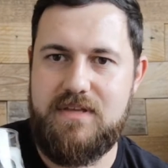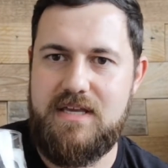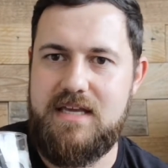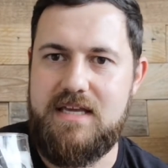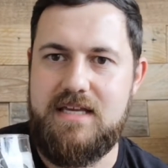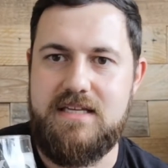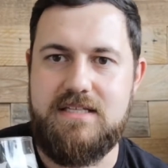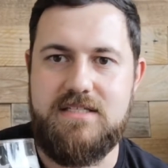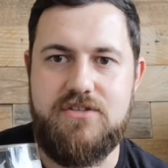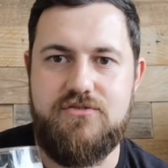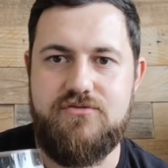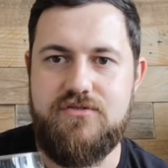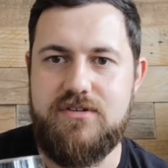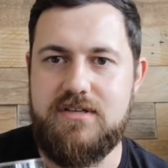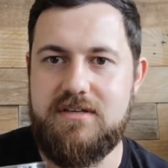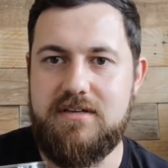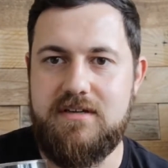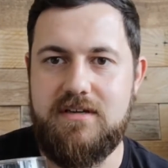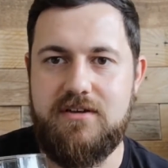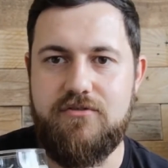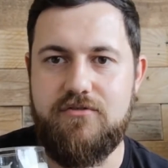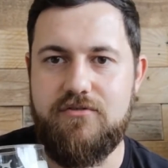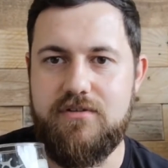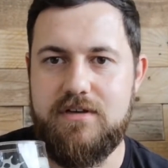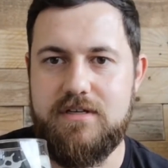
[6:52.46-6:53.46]
easy
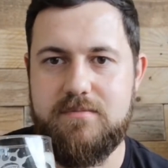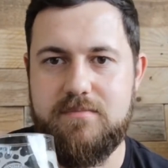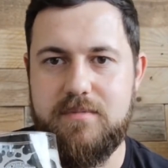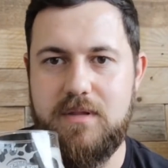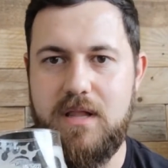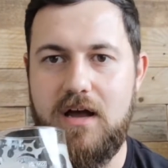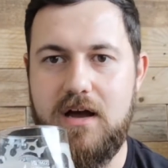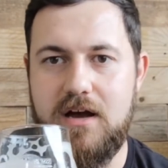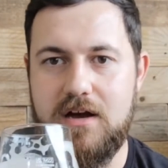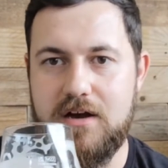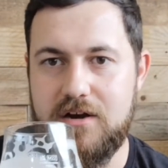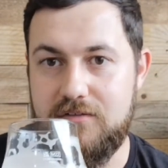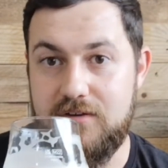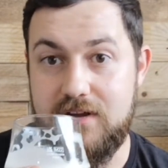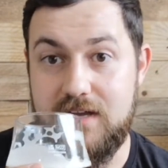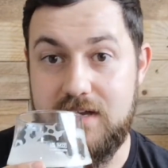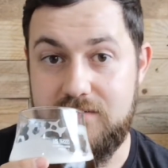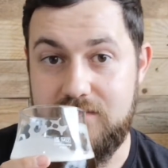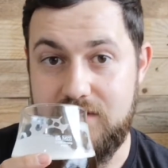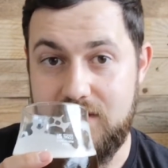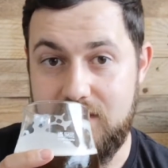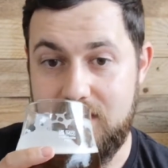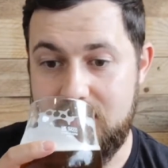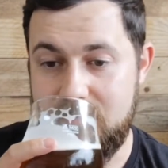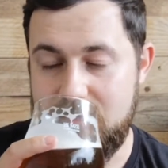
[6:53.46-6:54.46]
drinking crisp lager
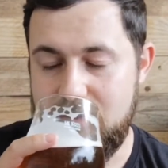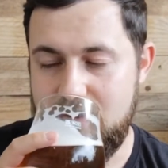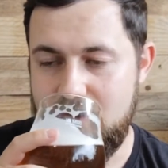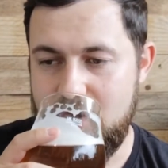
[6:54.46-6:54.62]
either.